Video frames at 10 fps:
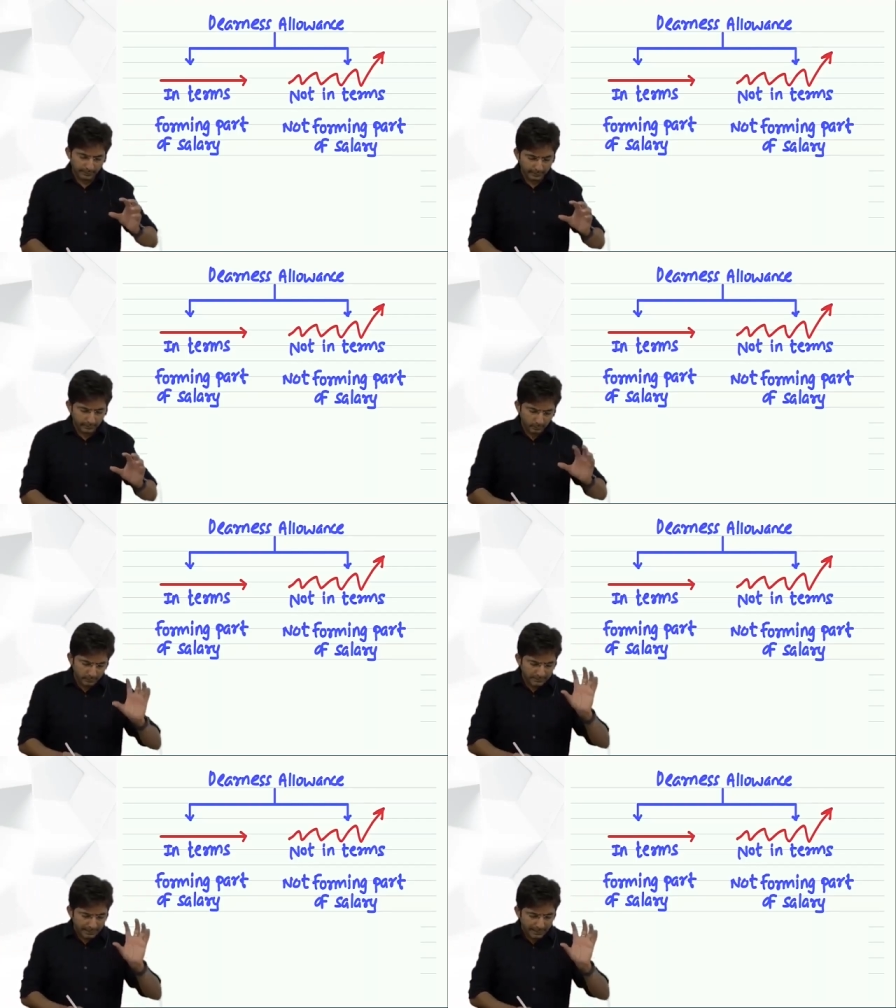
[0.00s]
in
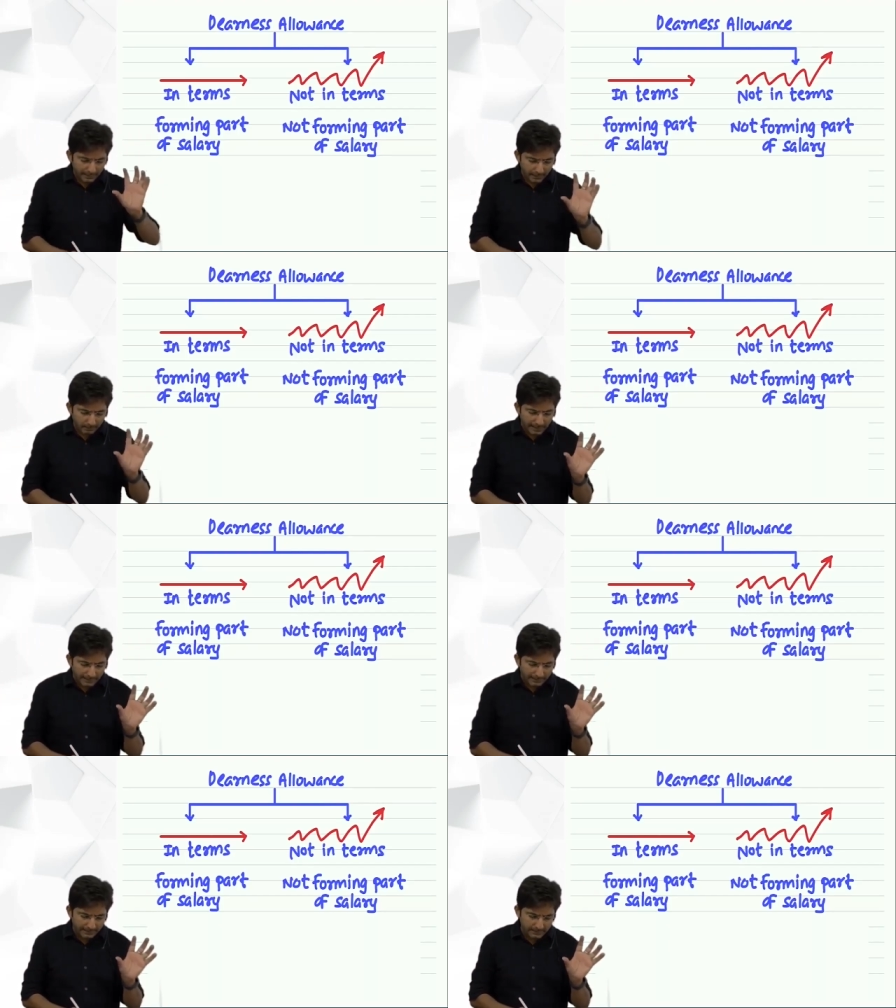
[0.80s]
your salary
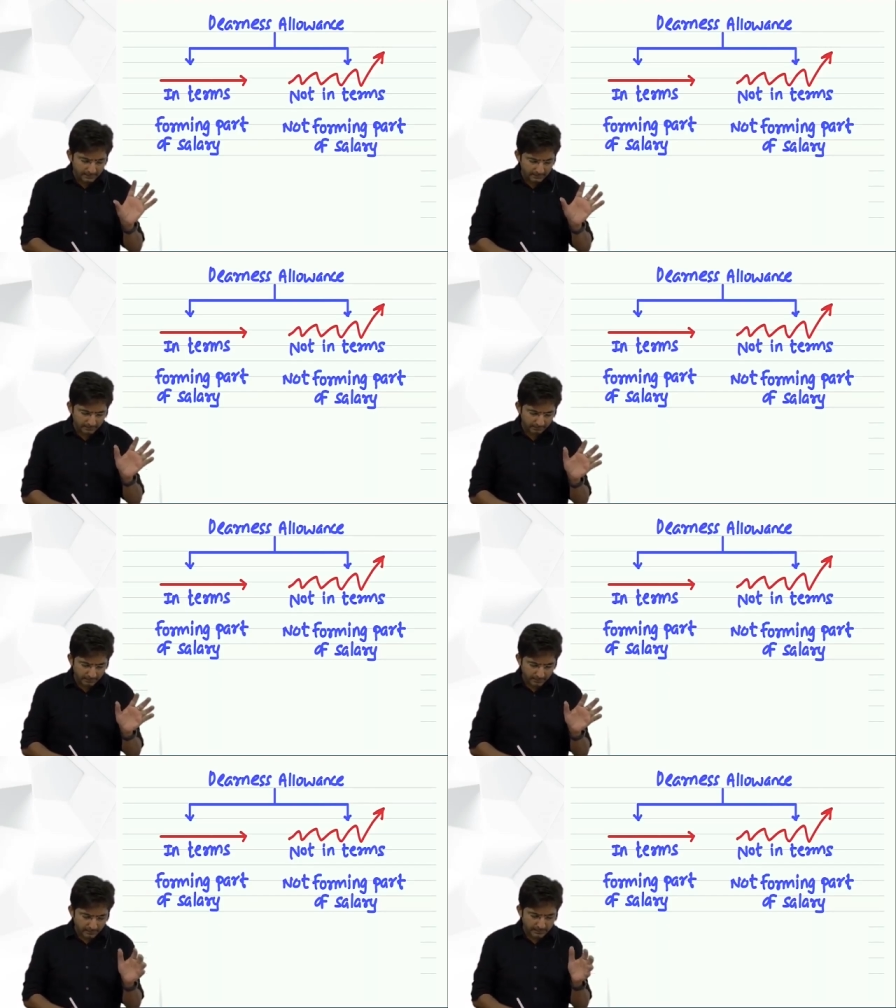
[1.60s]
package,
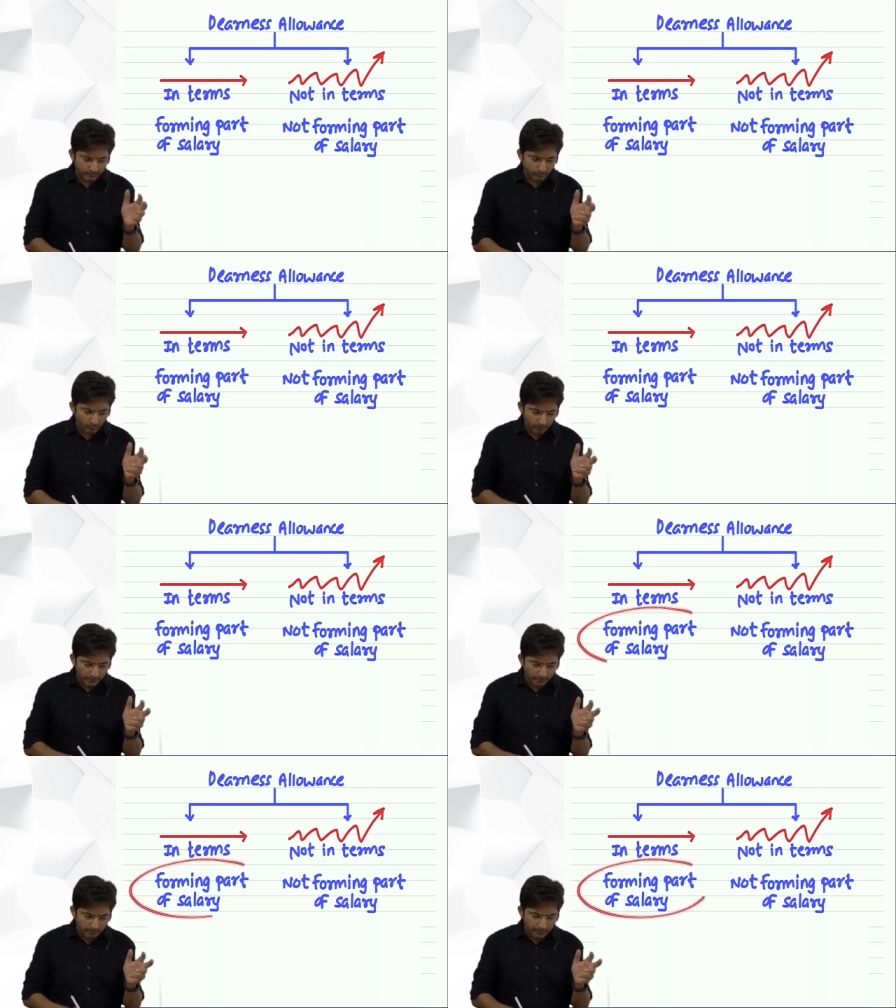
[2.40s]
see,
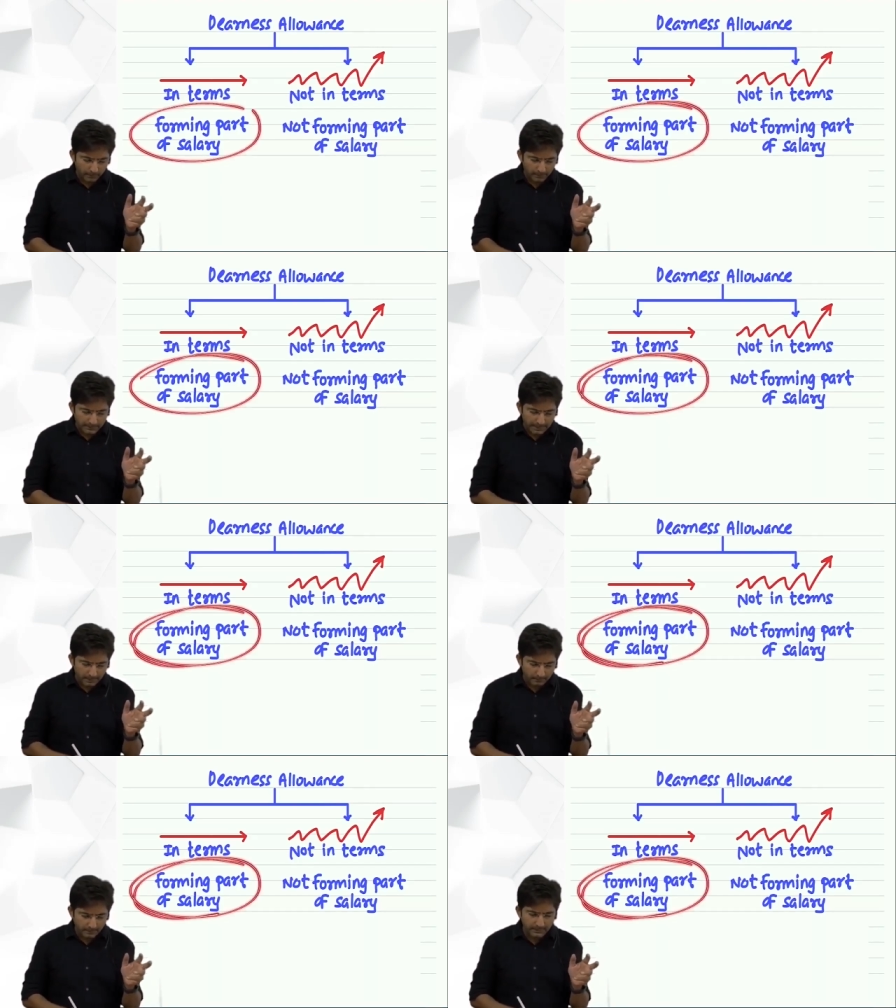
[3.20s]
forming part of
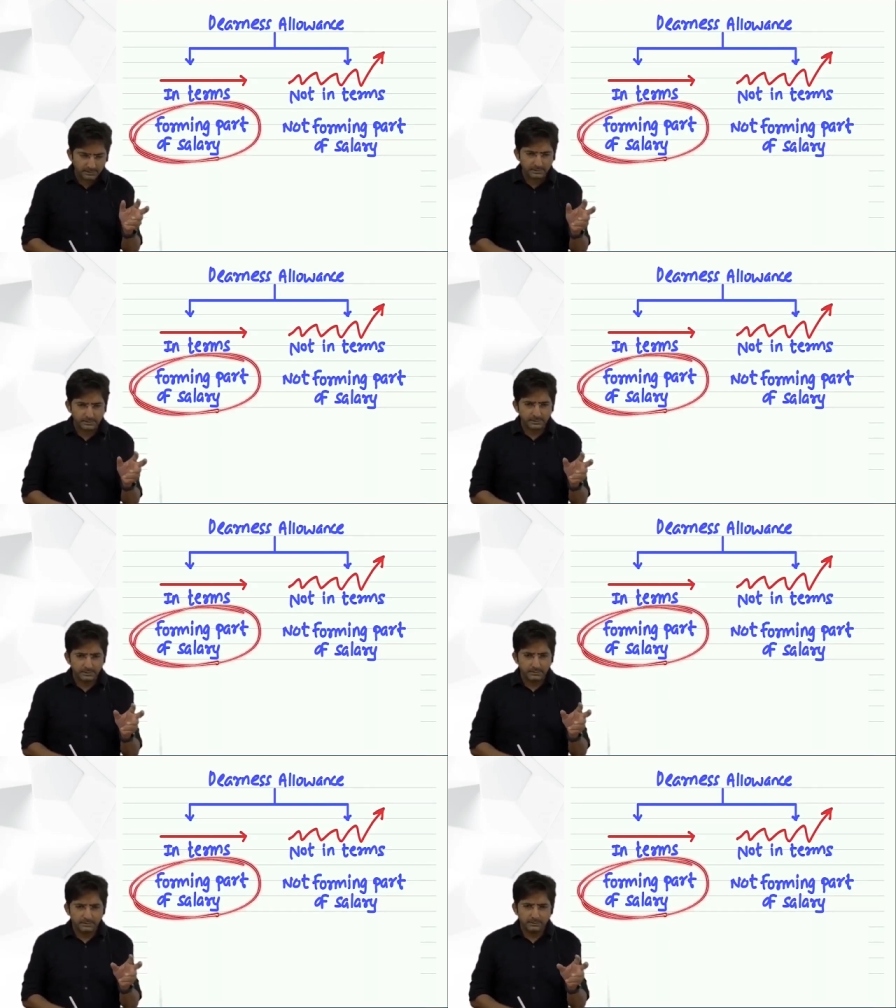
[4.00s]
salary means
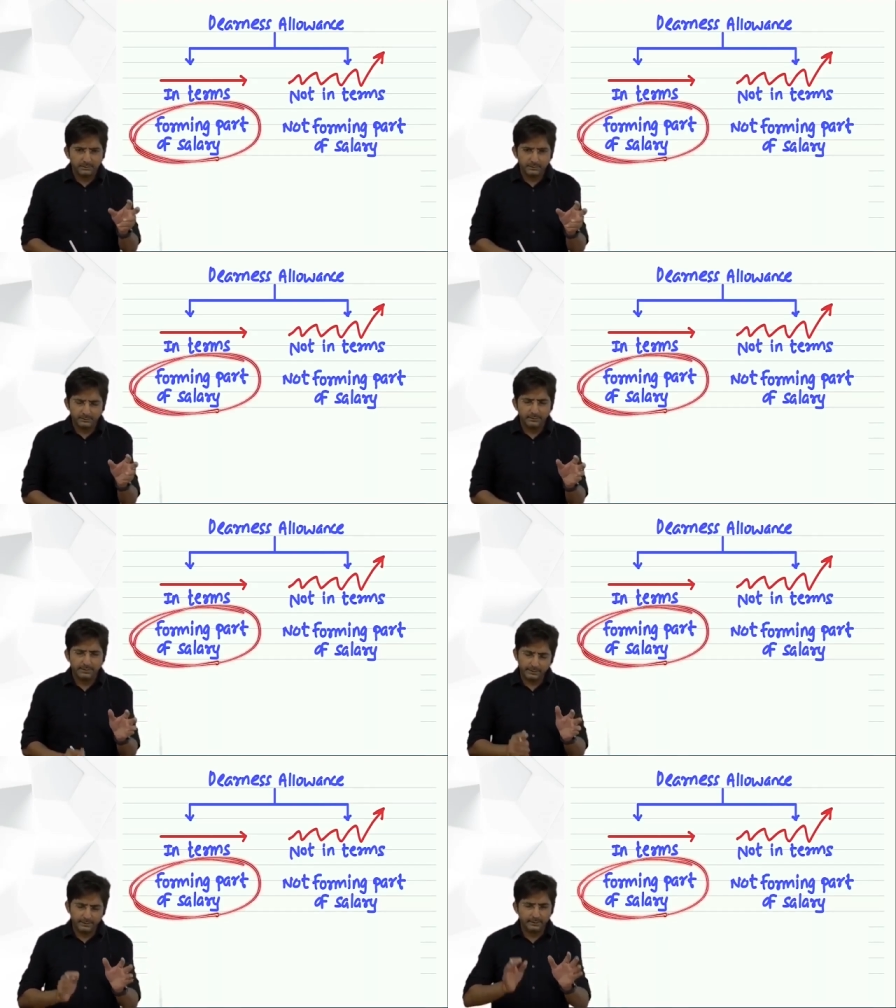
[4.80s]

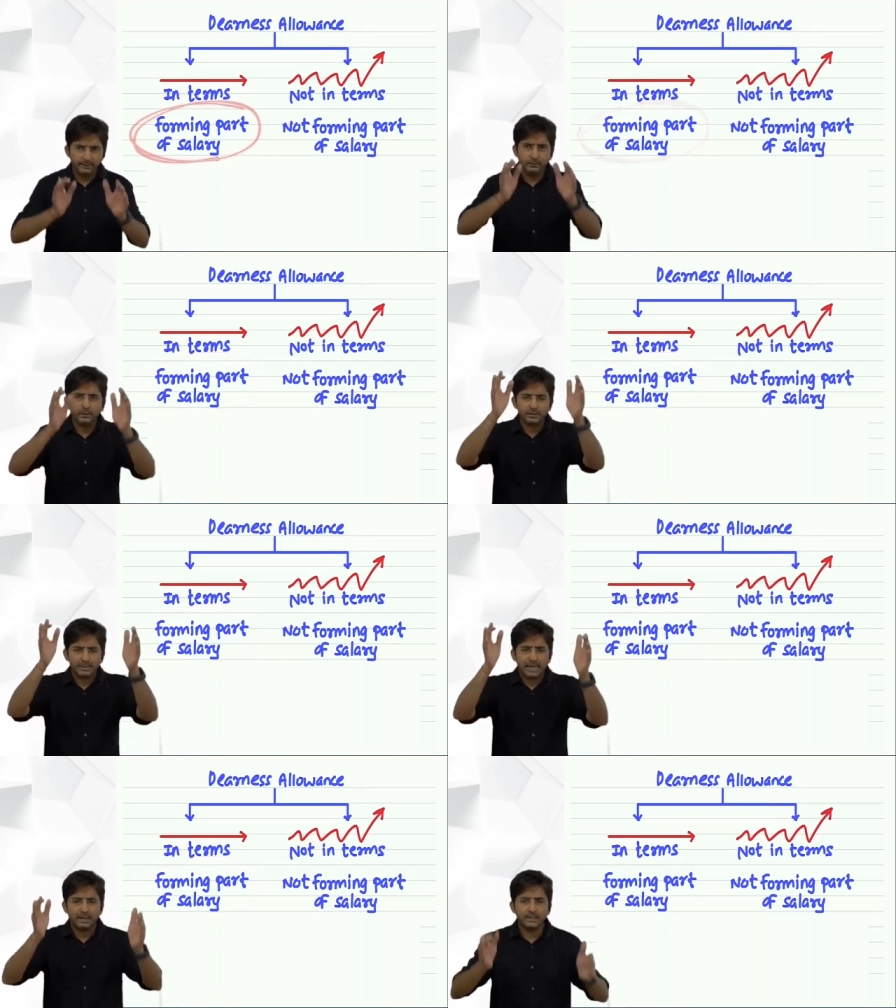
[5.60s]
in your
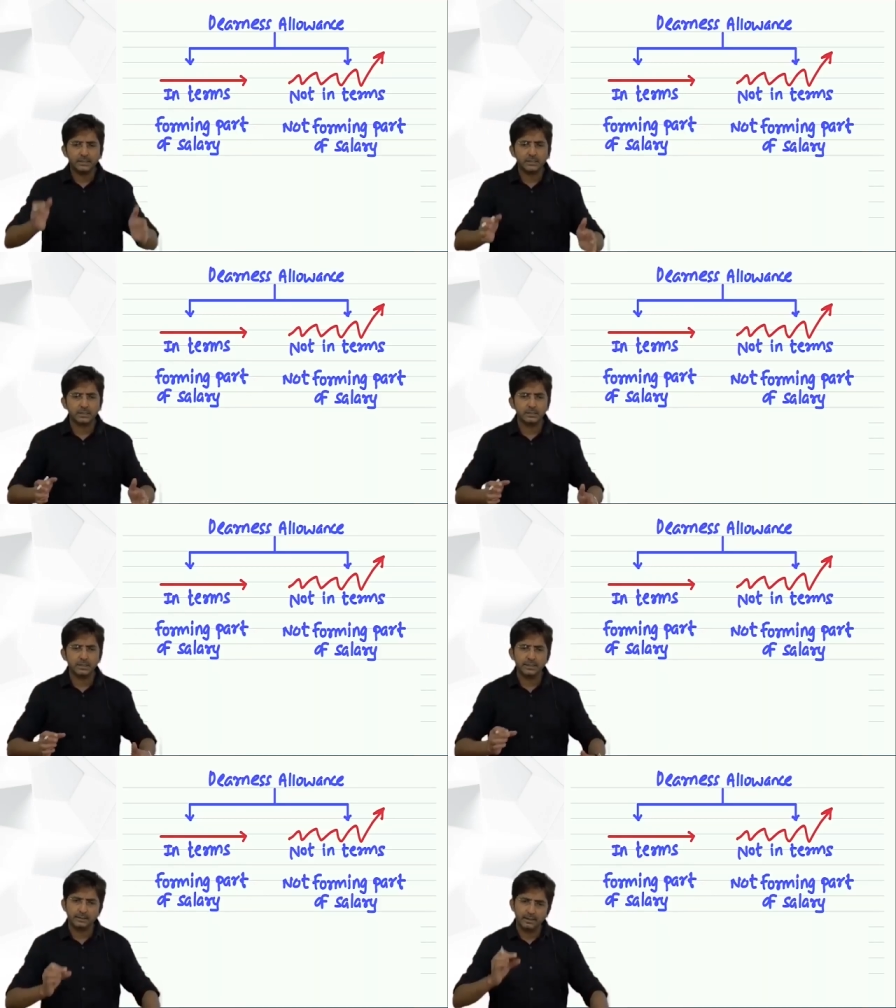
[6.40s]
salary structure,
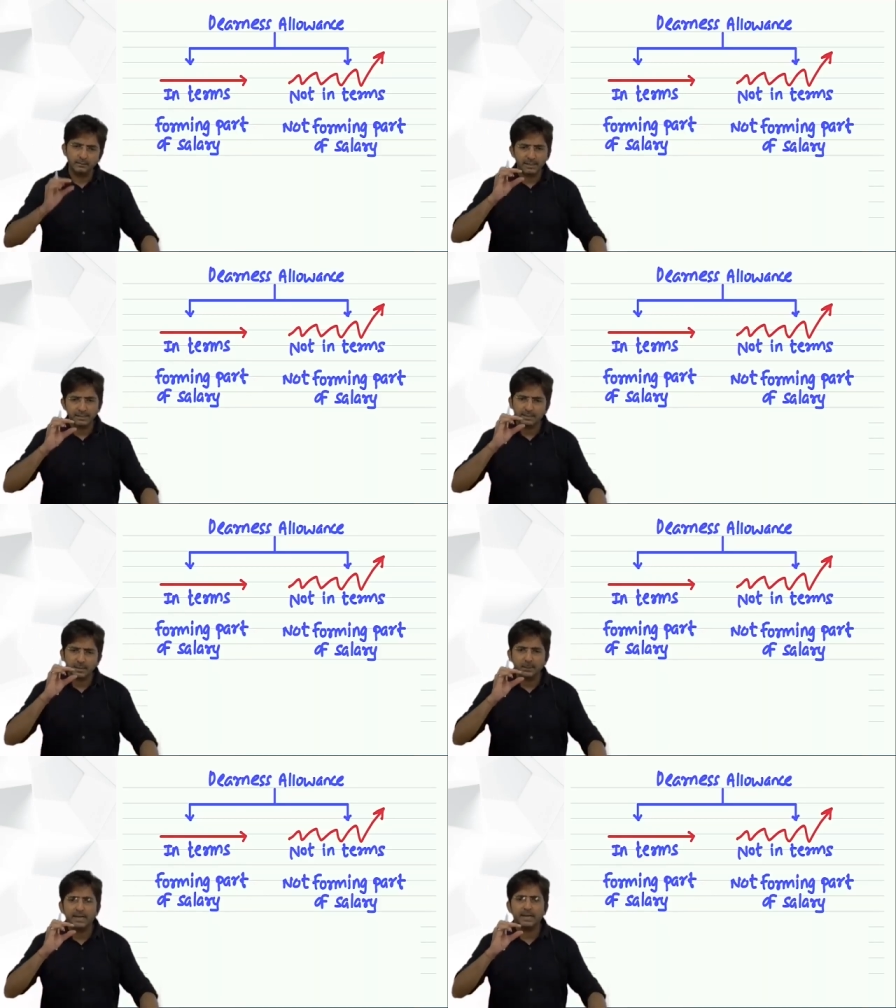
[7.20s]
it comes as a
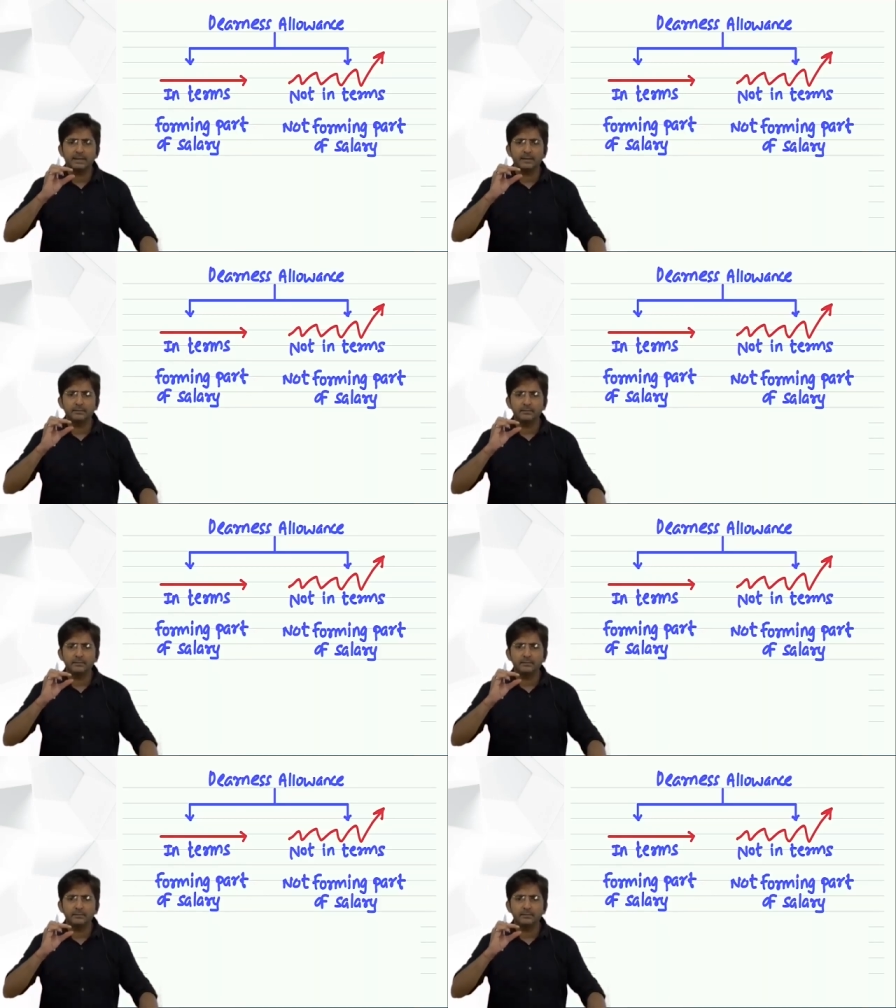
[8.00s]
separate item.